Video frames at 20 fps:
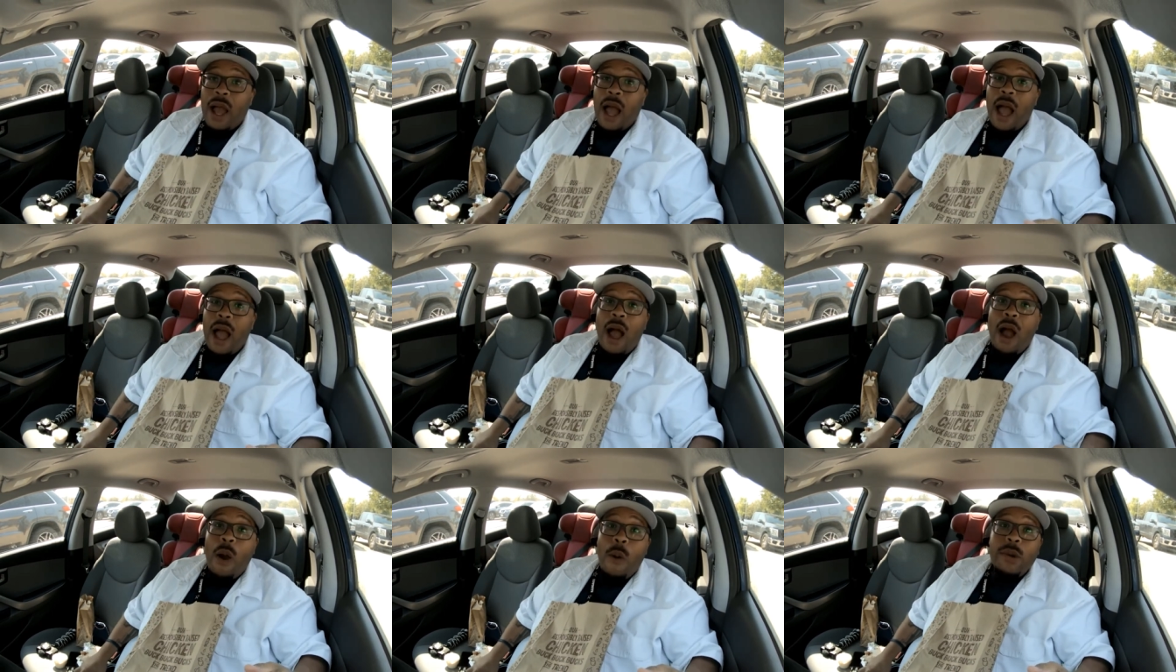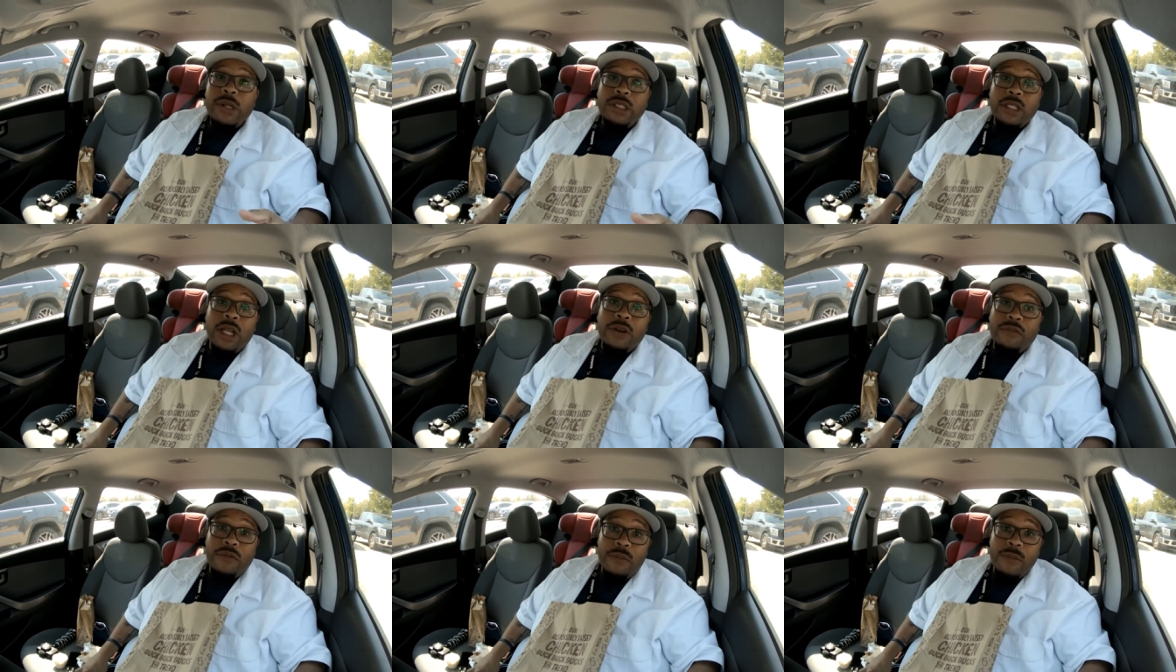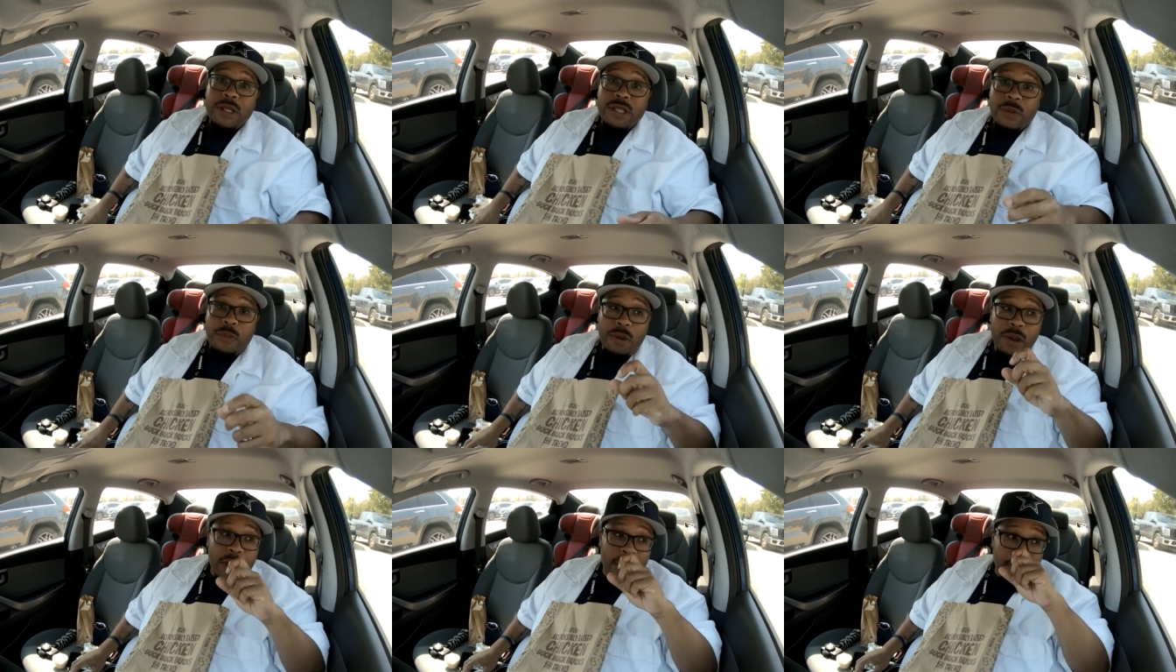I always look for
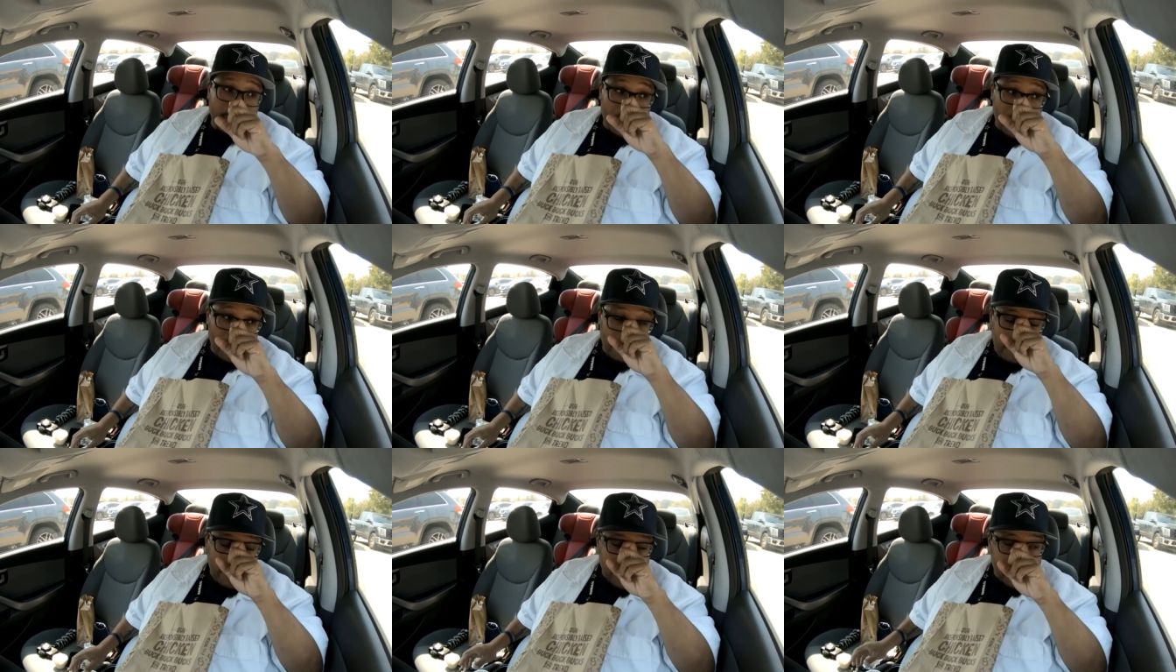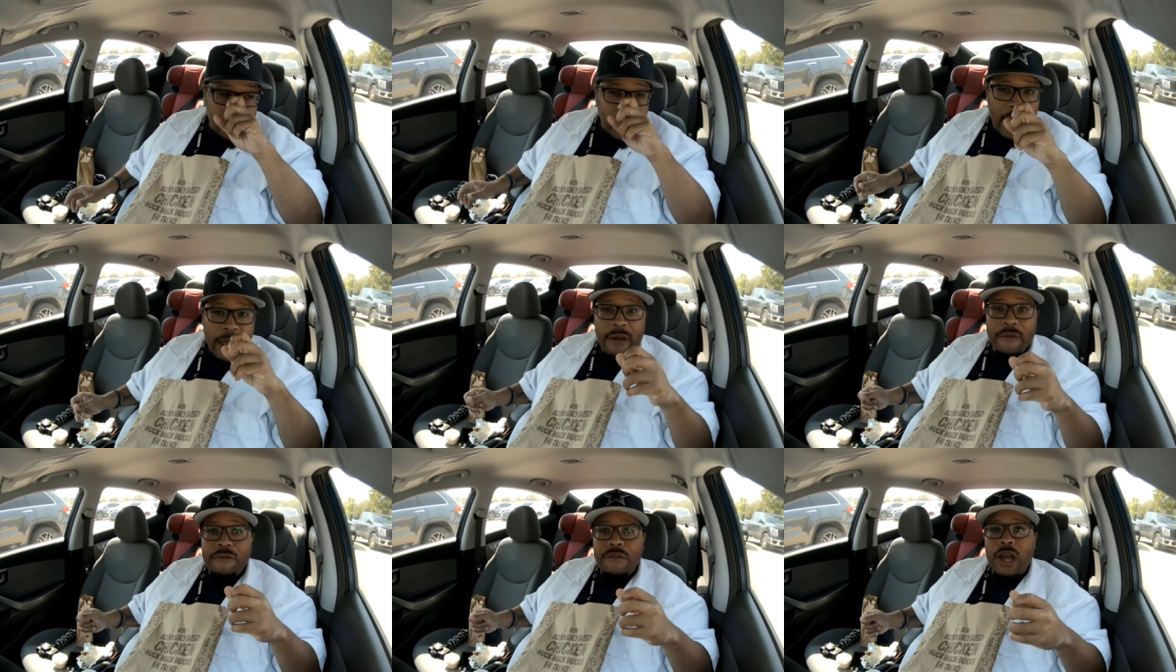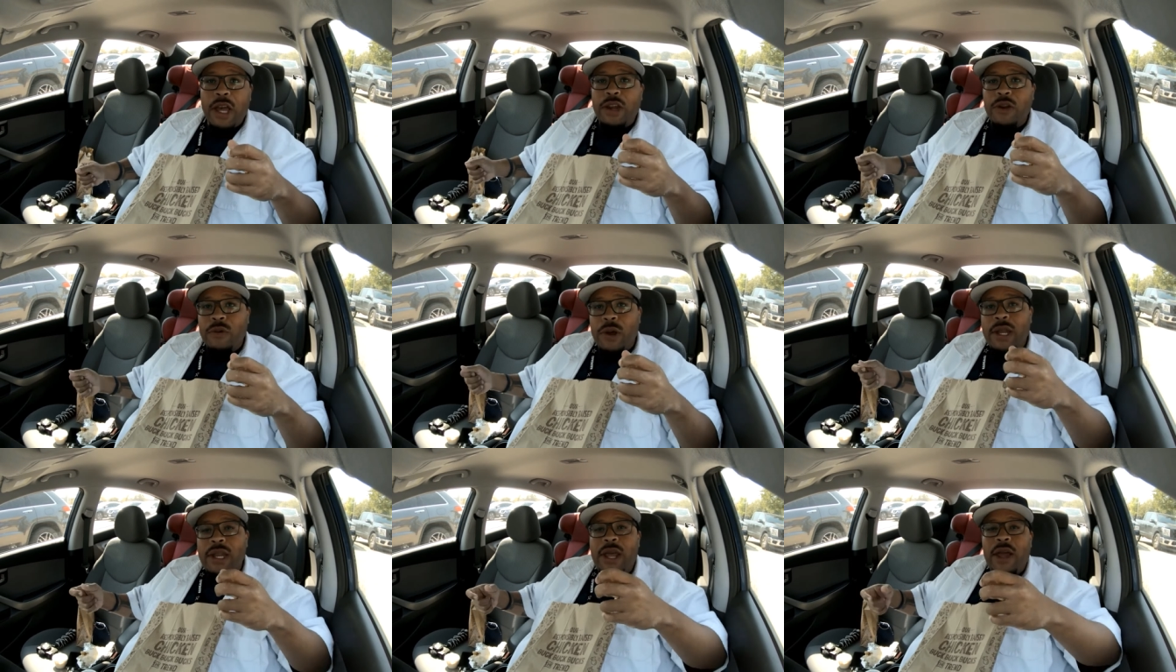Mr. Pimp. The only place that I can
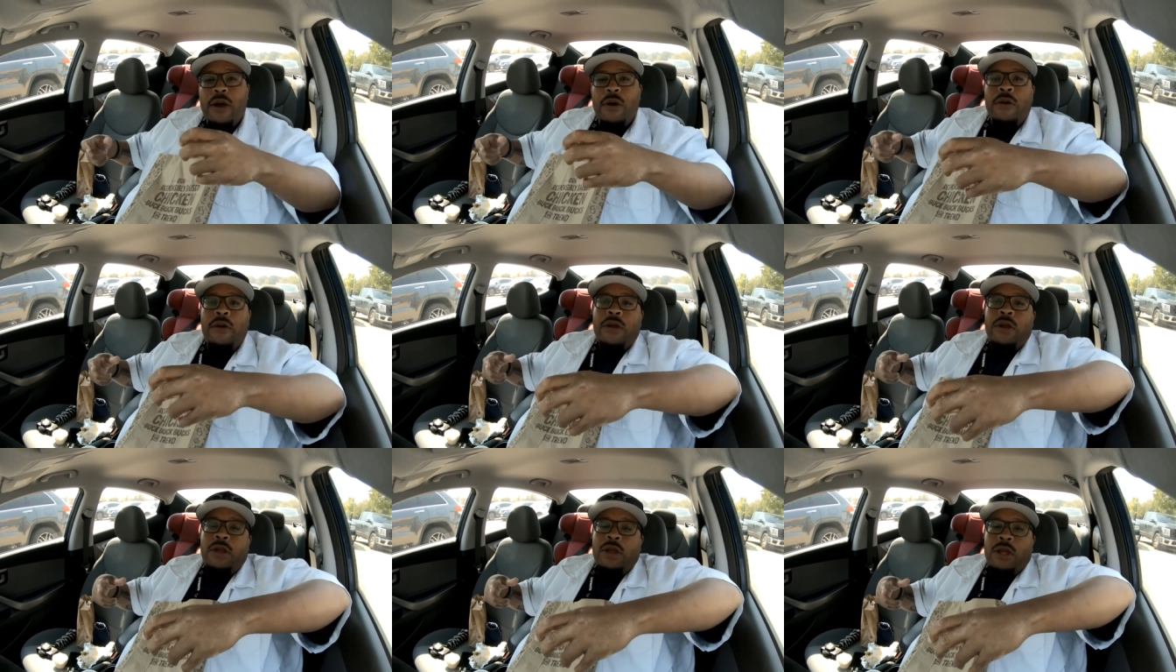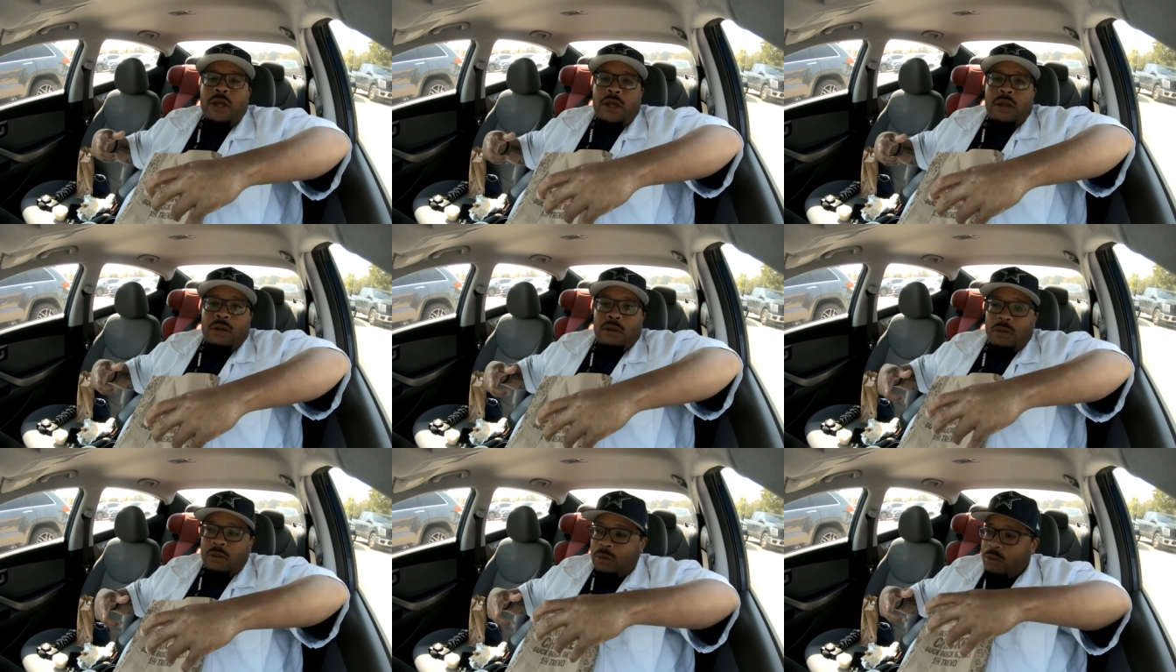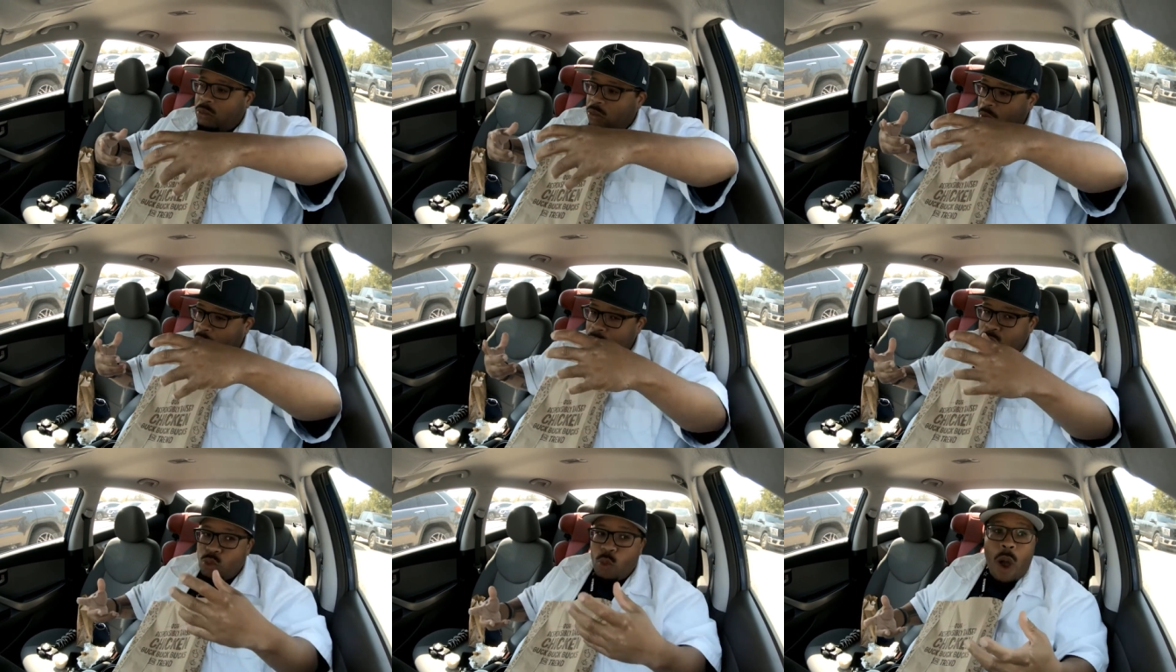find it right now
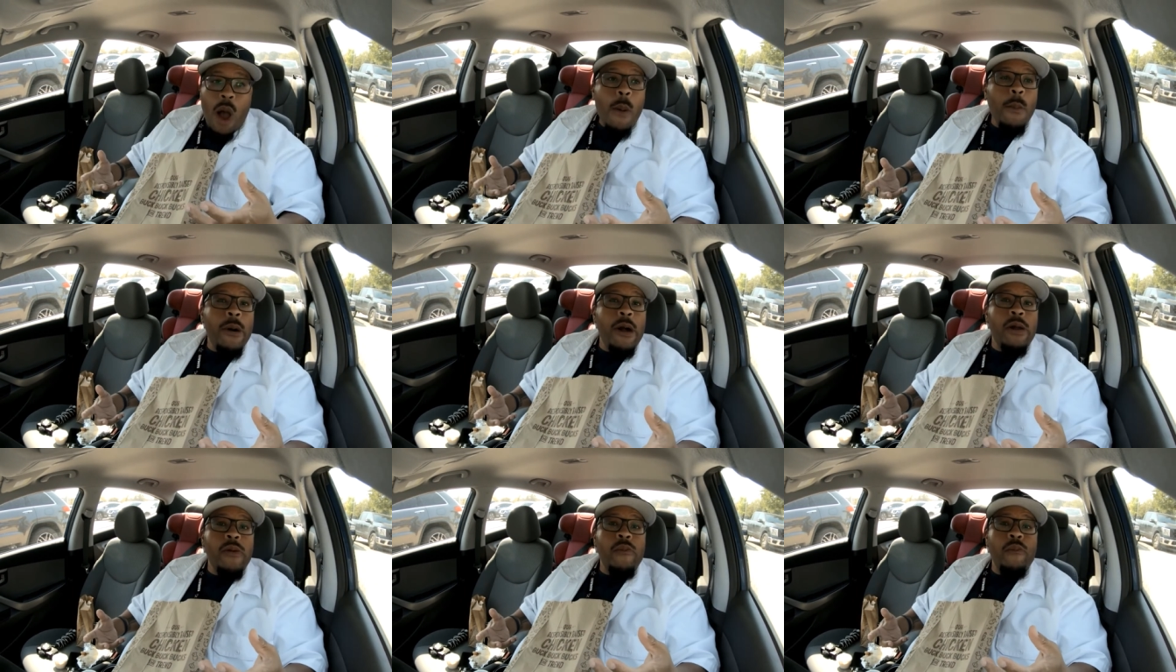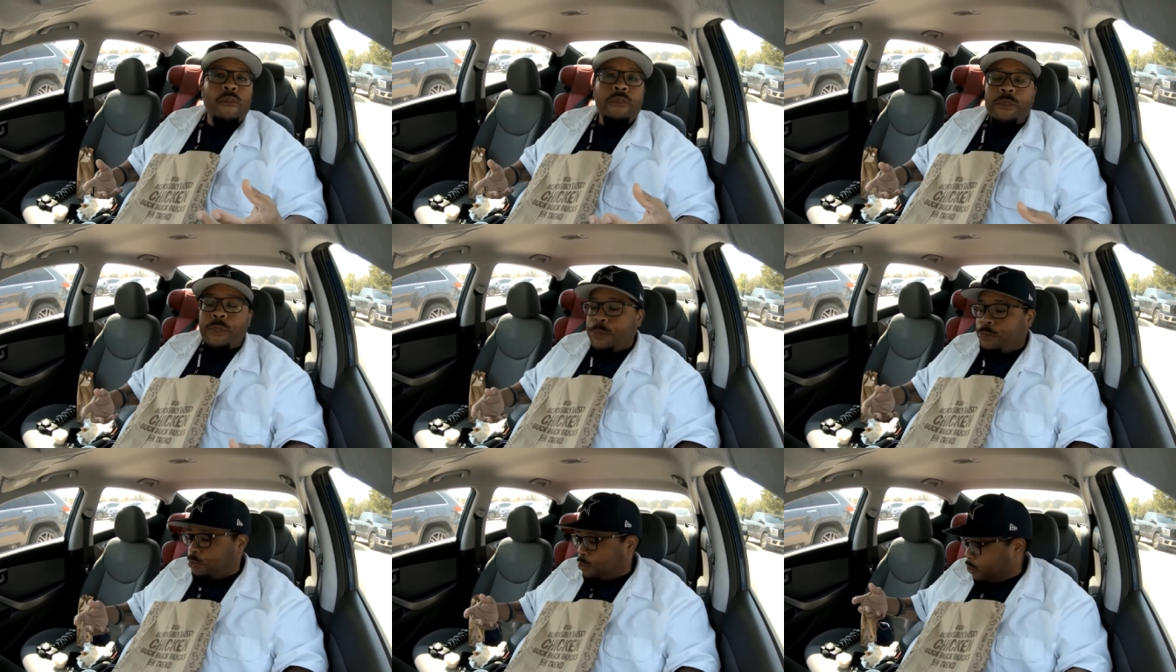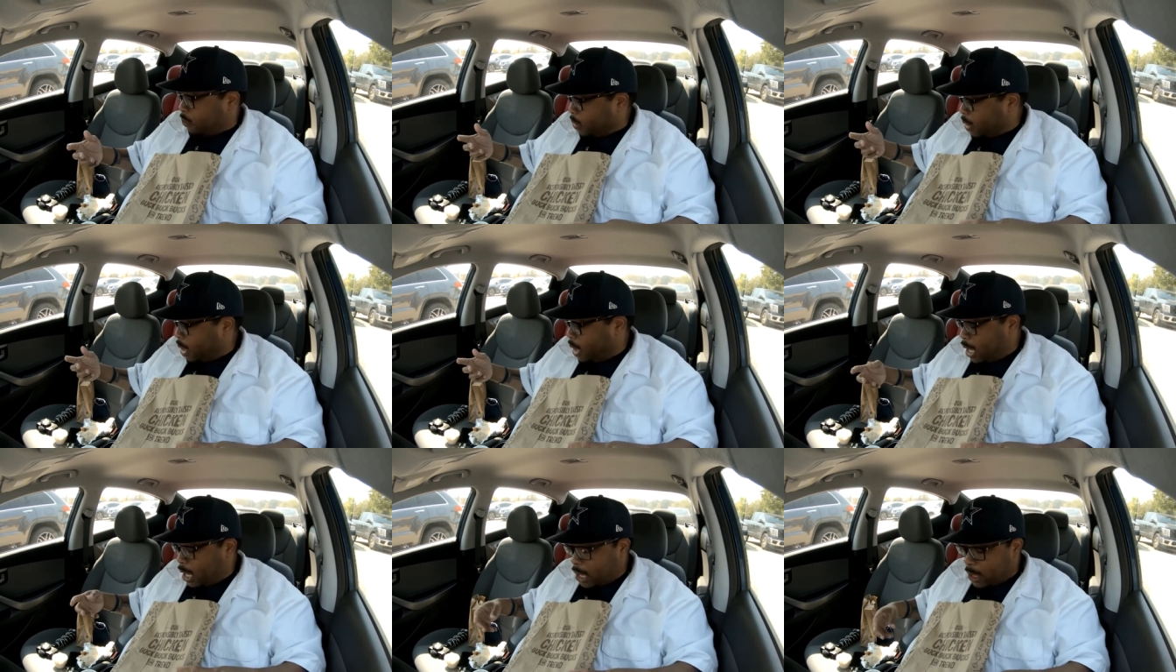is Walmart.
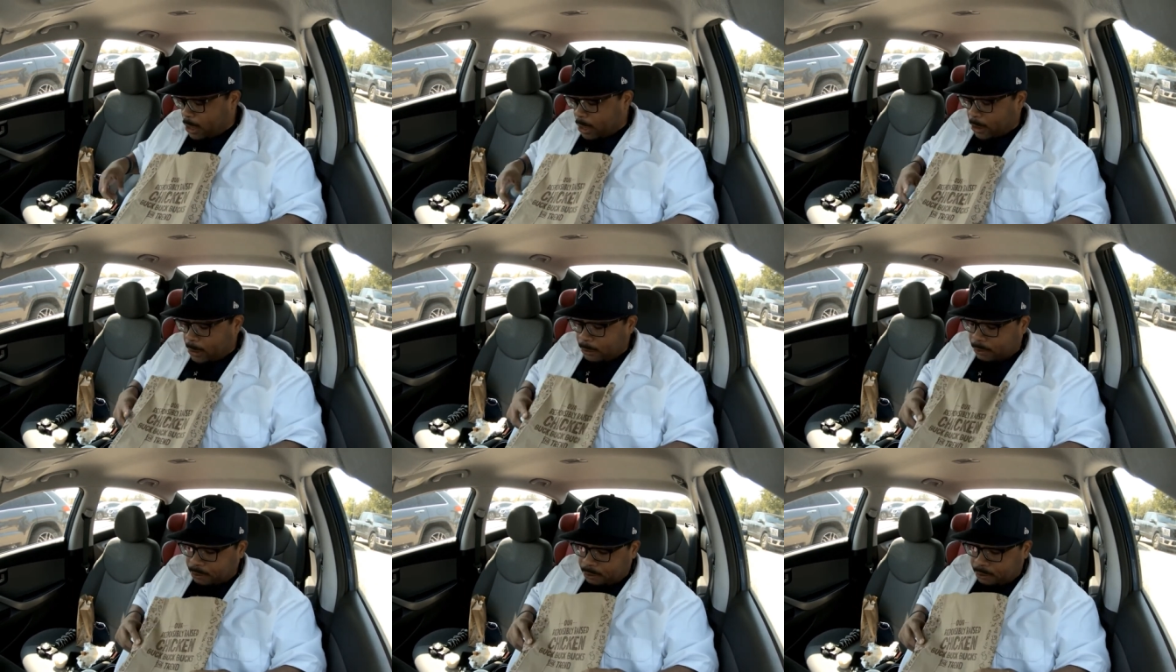And